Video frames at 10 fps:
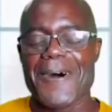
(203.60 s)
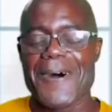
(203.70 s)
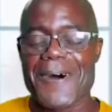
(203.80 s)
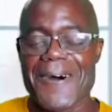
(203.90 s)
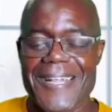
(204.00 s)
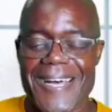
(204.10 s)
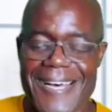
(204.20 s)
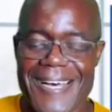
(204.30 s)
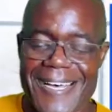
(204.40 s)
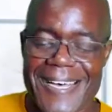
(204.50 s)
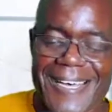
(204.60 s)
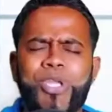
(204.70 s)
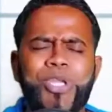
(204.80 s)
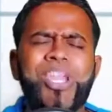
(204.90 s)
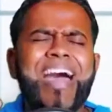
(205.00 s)
the game, it's a
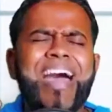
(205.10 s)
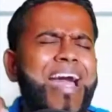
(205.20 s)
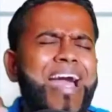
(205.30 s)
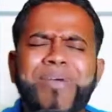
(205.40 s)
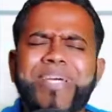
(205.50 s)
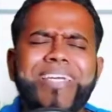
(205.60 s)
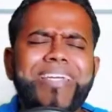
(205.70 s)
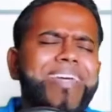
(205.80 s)
new day.